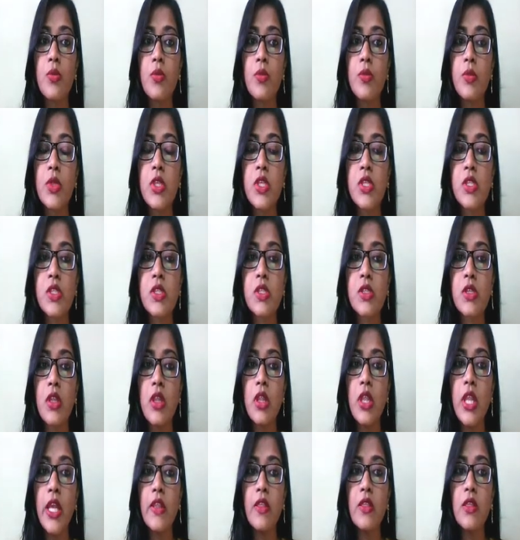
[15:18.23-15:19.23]
this
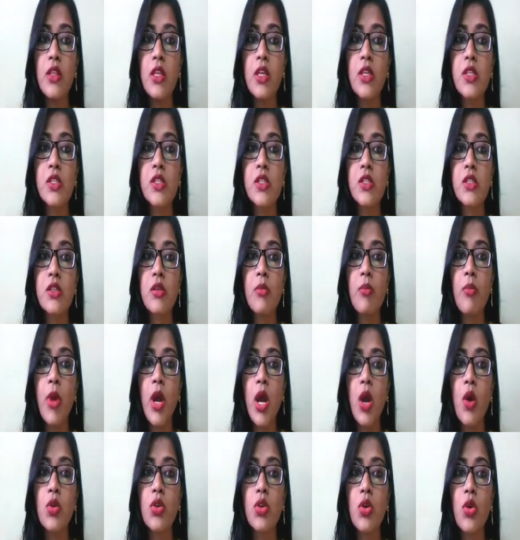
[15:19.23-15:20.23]
length is
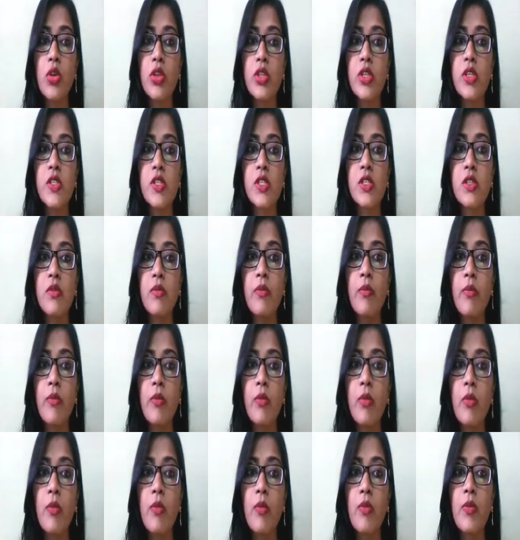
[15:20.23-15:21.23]
about, or this
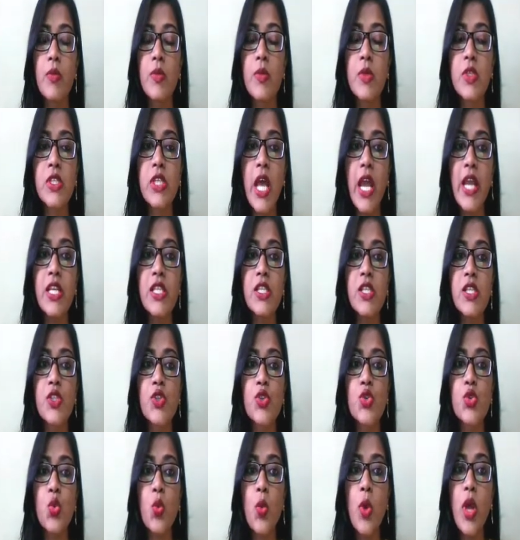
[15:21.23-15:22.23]
size
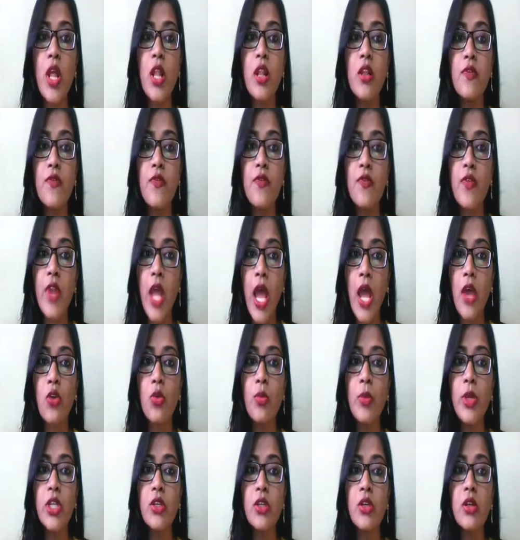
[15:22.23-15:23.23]
is 12
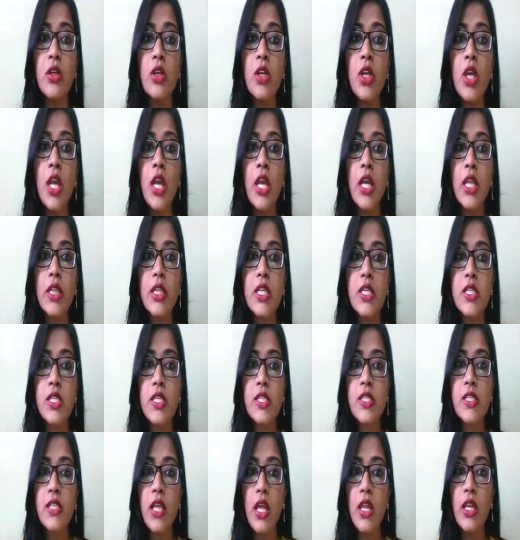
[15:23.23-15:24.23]
nanometer. This
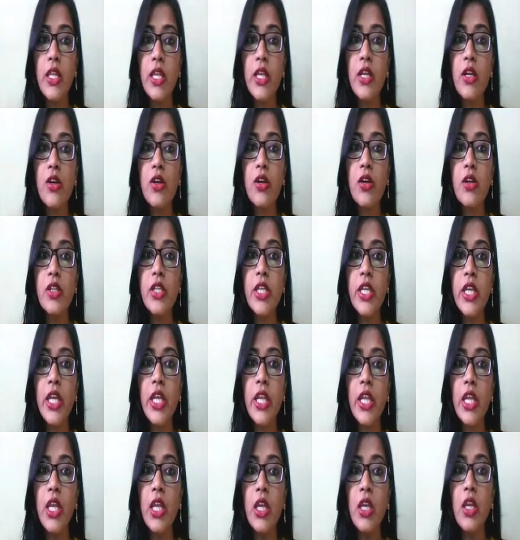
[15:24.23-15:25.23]
is the linker
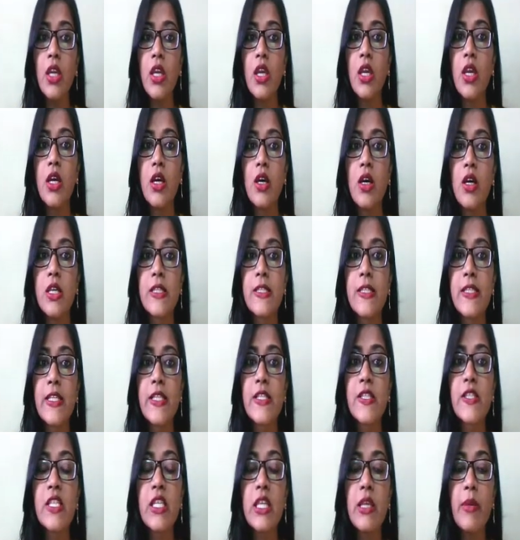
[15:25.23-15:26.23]
DNA,
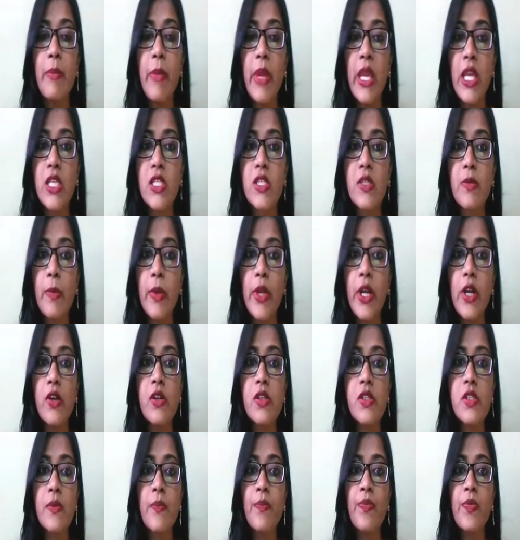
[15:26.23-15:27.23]
60 base
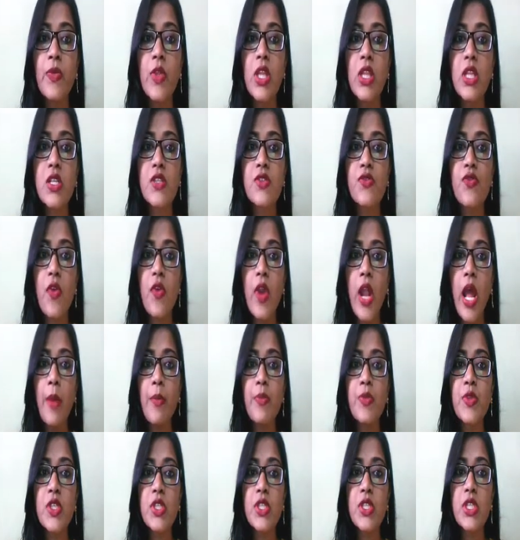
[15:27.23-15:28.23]
pairs. This
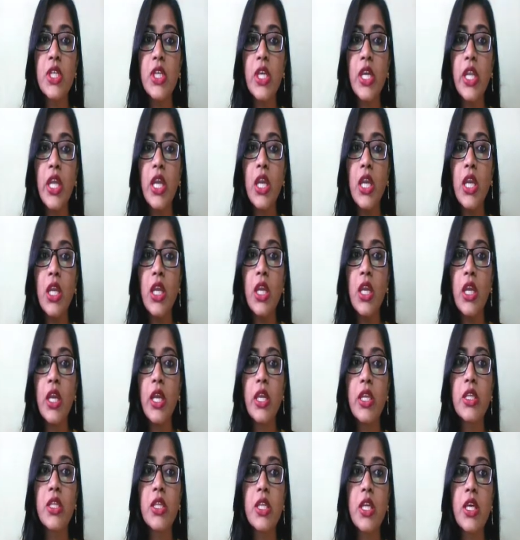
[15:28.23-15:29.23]
wrapped DNA,
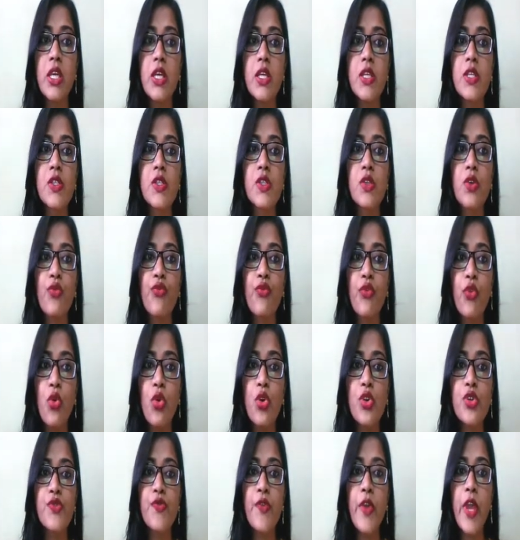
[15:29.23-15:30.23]
it is, of
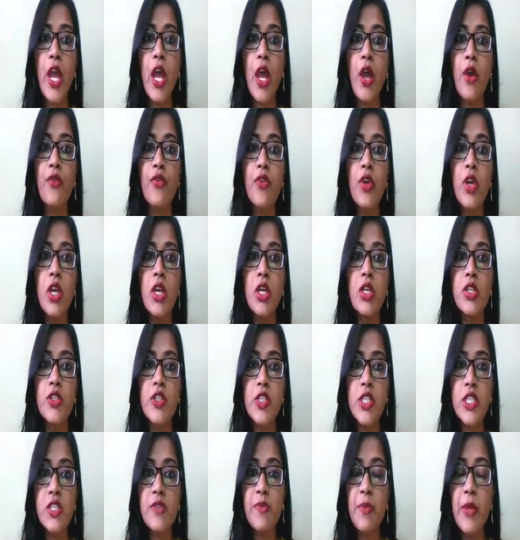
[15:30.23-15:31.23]
course, we have
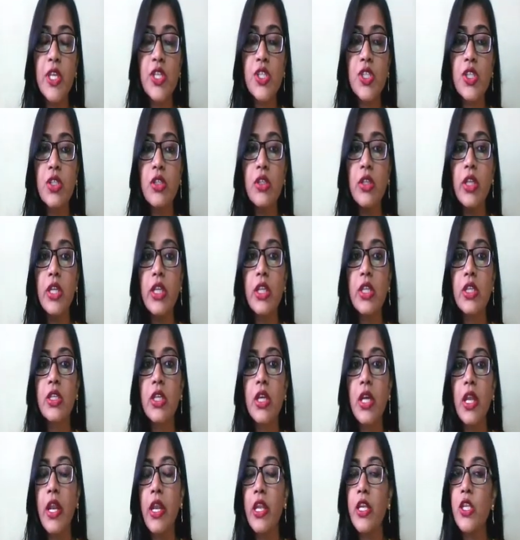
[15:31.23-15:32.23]
just mentioned that it
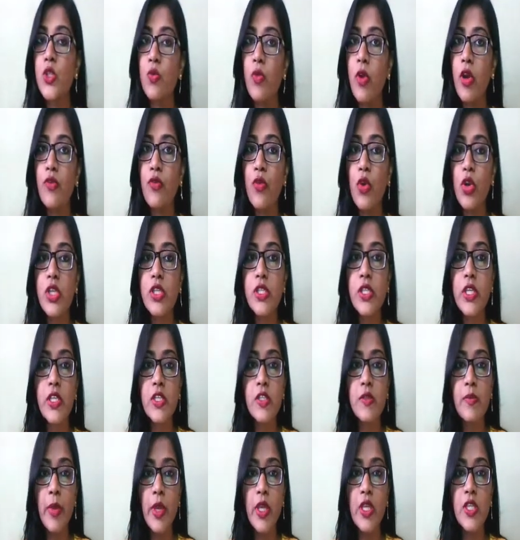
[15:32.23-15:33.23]
contains
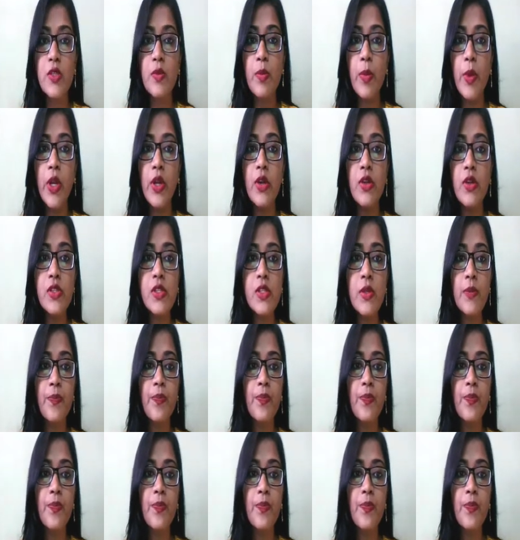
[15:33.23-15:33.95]
146 base pairs.